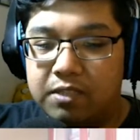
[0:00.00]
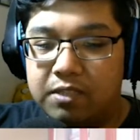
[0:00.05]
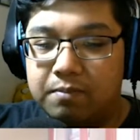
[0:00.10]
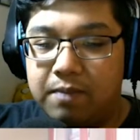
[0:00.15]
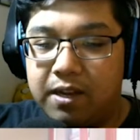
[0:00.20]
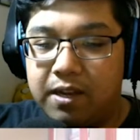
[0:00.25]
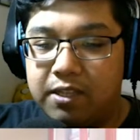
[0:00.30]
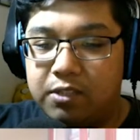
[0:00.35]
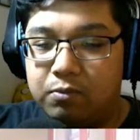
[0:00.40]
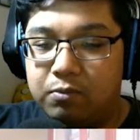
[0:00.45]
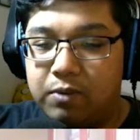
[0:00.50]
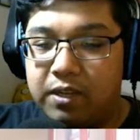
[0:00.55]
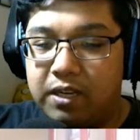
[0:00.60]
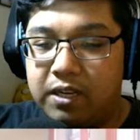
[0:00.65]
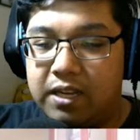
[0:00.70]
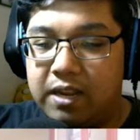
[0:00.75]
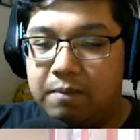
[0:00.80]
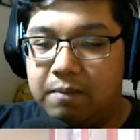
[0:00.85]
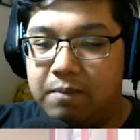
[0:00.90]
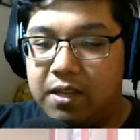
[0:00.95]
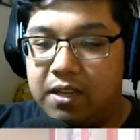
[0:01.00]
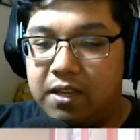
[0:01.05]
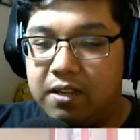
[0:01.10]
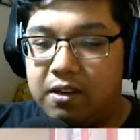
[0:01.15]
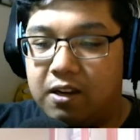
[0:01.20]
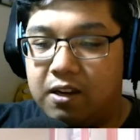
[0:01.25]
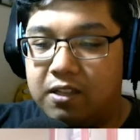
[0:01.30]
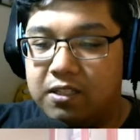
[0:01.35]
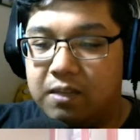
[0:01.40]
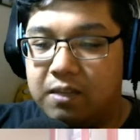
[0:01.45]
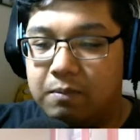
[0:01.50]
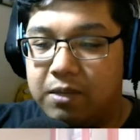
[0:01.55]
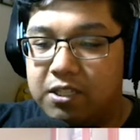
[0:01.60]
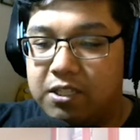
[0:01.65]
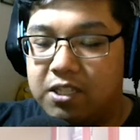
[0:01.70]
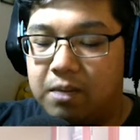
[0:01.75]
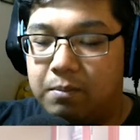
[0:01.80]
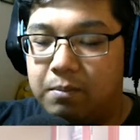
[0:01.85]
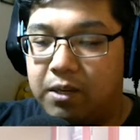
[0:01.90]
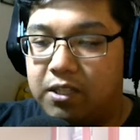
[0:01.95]
smiles sweetly at me, causing my
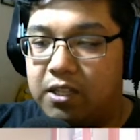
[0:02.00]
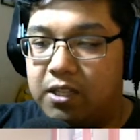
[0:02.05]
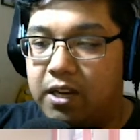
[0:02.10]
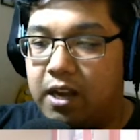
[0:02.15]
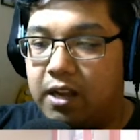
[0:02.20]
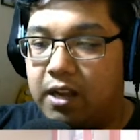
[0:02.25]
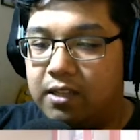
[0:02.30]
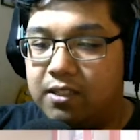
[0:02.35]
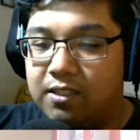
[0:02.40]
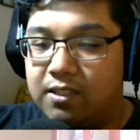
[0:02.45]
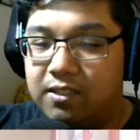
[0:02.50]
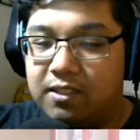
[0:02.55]
stomach to knot.